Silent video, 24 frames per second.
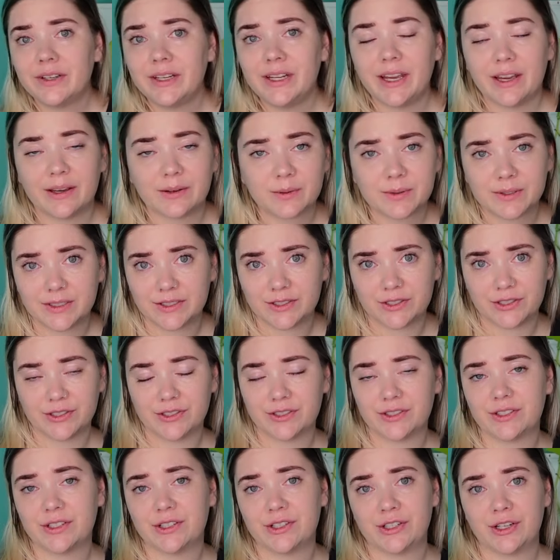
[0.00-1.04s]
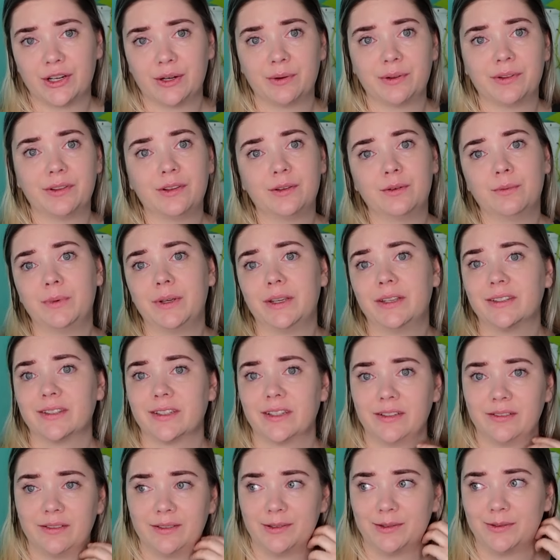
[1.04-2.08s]
any acquisitions to share with you because I
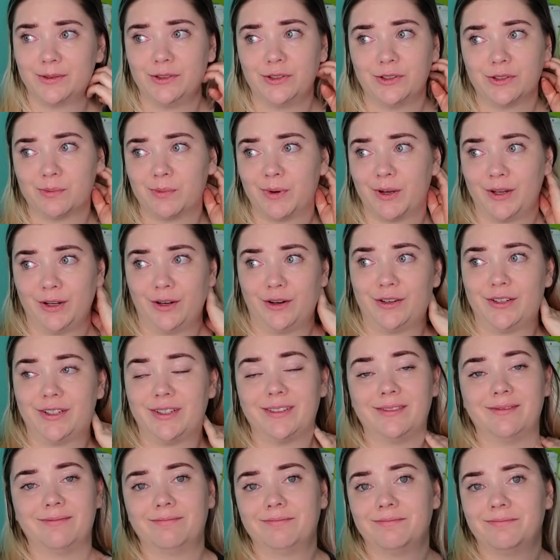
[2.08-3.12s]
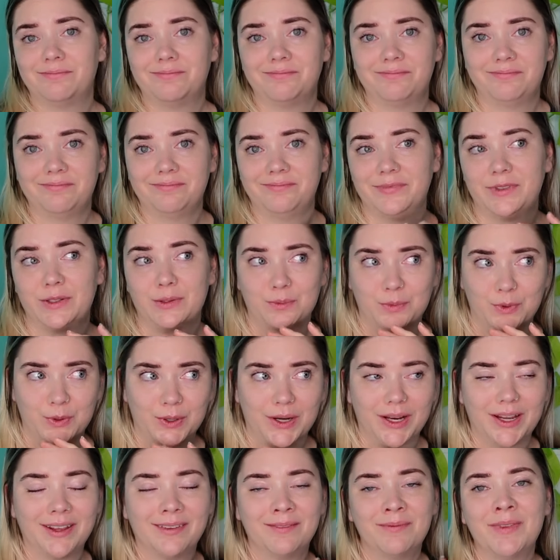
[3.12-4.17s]
literally just bought yarn this
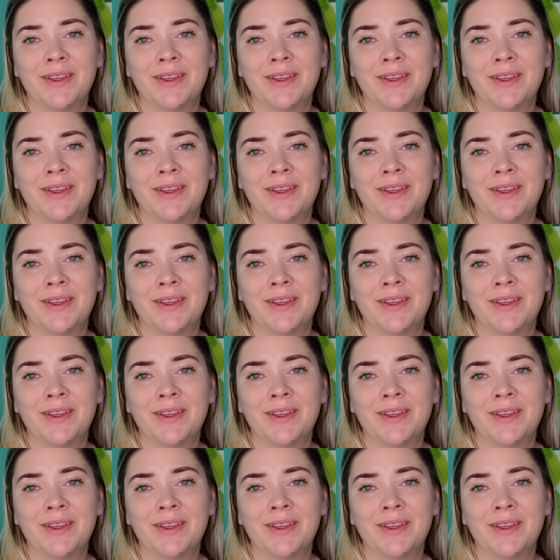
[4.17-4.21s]
morning.